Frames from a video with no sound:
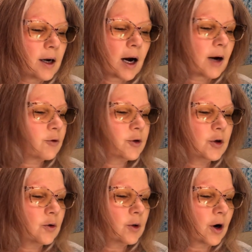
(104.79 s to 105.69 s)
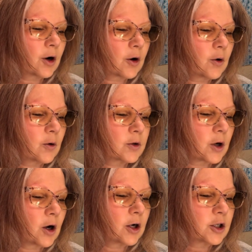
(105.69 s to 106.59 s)
I will no longer hold
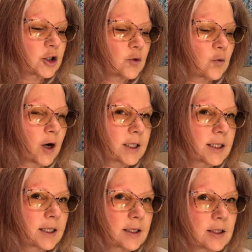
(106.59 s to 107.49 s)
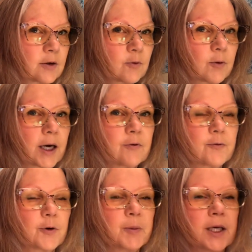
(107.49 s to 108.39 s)
on to what isn't right
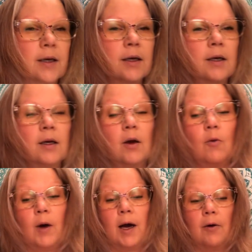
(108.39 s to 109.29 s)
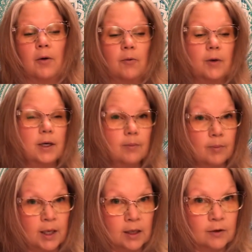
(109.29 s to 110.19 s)
for me. Wow, what a
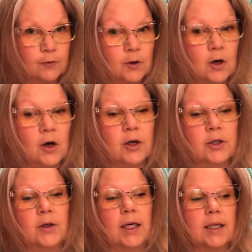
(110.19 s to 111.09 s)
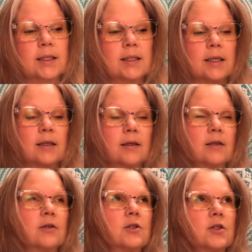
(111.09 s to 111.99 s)
meaningful card, you guys. I think
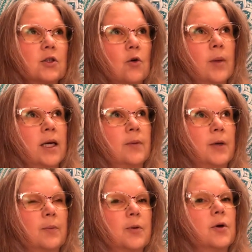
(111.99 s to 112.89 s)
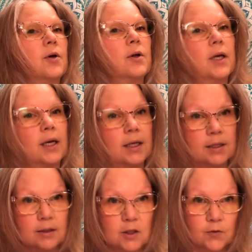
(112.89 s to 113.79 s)
there's so many people, and I
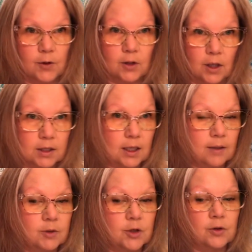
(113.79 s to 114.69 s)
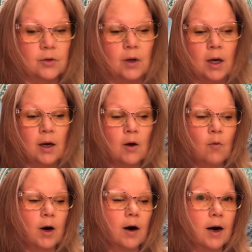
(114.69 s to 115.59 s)
did this for a long time too,
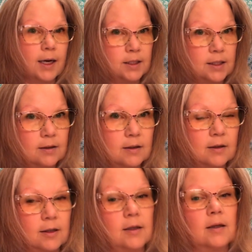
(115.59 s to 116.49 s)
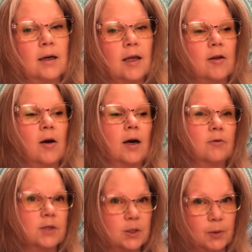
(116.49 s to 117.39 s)
where I did the thing that I thought I
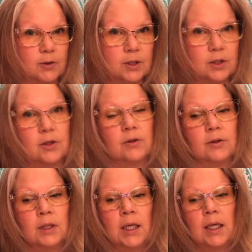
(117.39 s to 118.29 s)
was supposed to do.